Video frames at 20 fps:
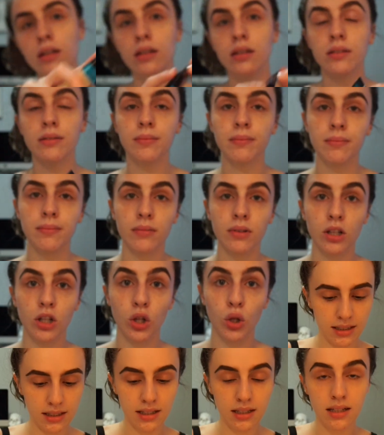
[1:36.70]
go in
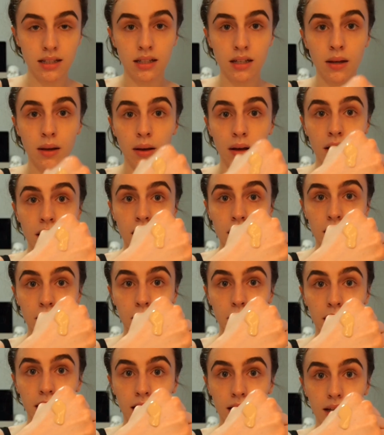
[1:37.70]
with my favorite
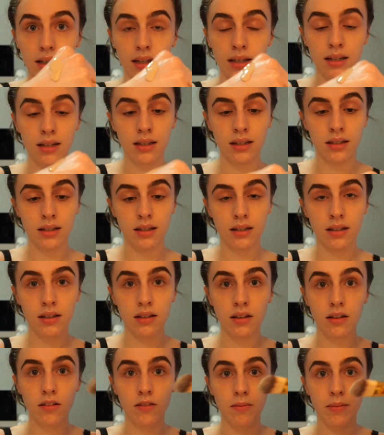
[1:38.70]
foundation for
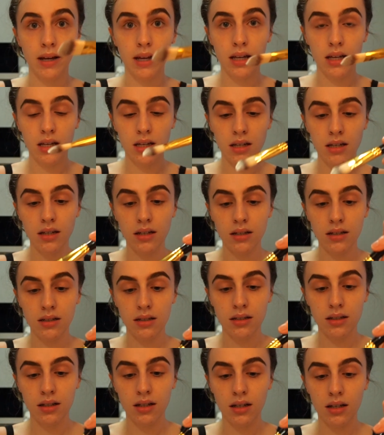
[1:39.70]
work. This is
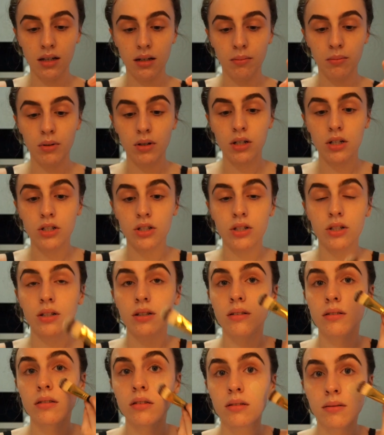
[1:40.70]
the L'Oreal
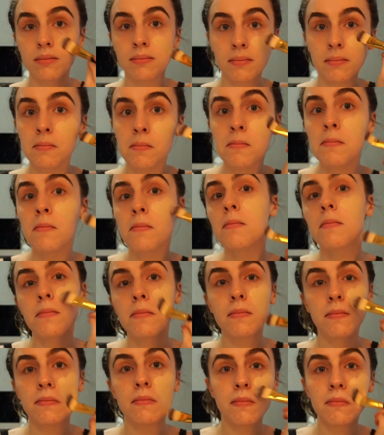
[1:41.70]
Infallible Pro
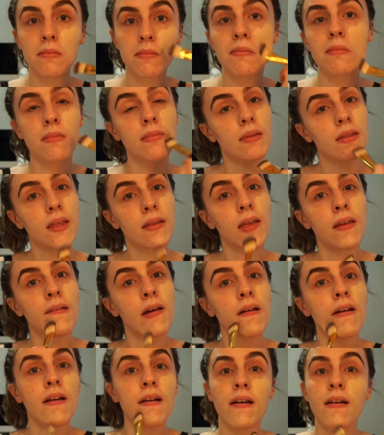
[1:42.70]
Glow, and
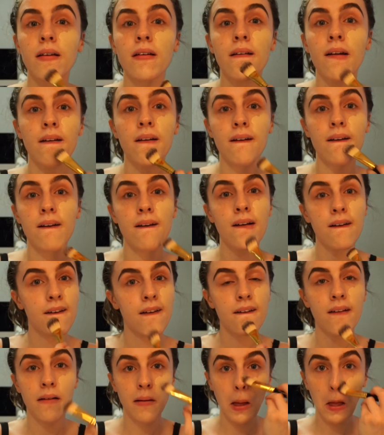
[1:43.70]
this one is
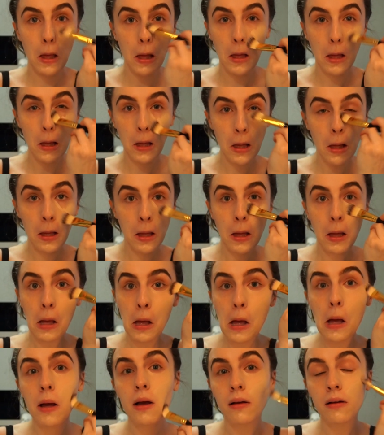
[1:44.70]
in the shade
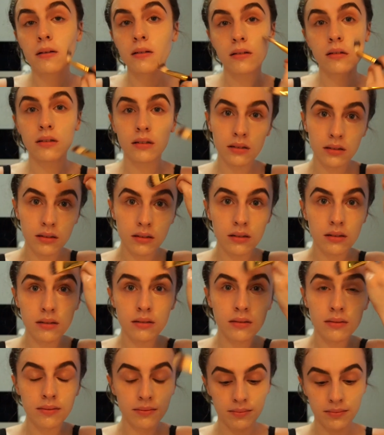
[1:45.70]
202 Creamy
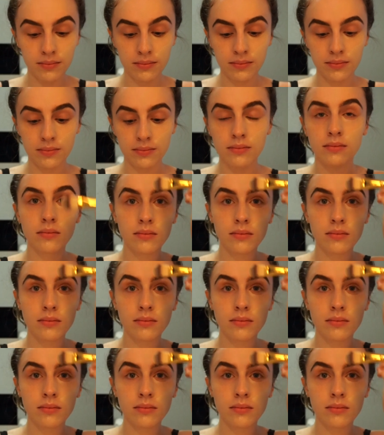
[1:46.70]
Natural.